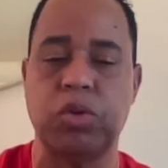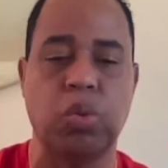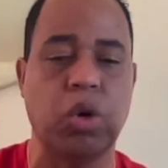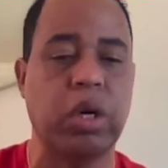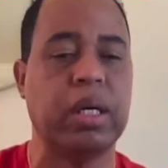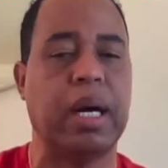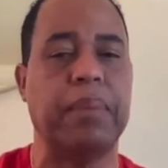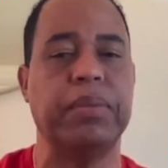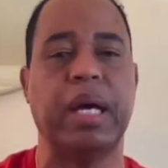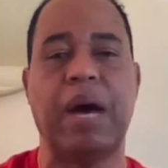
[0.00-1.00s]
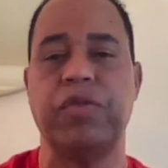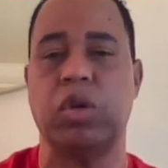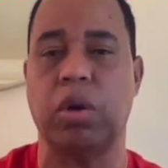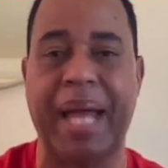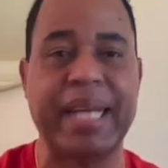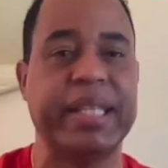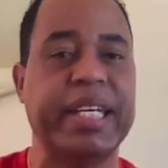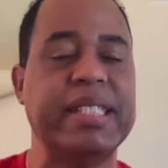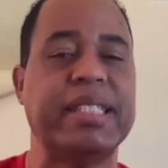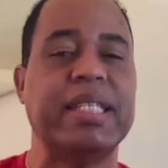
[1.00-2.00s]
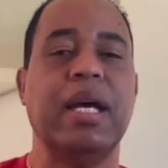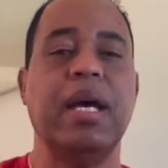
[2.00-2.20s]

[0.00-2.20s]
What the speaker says: to work. They have you on a blacklist.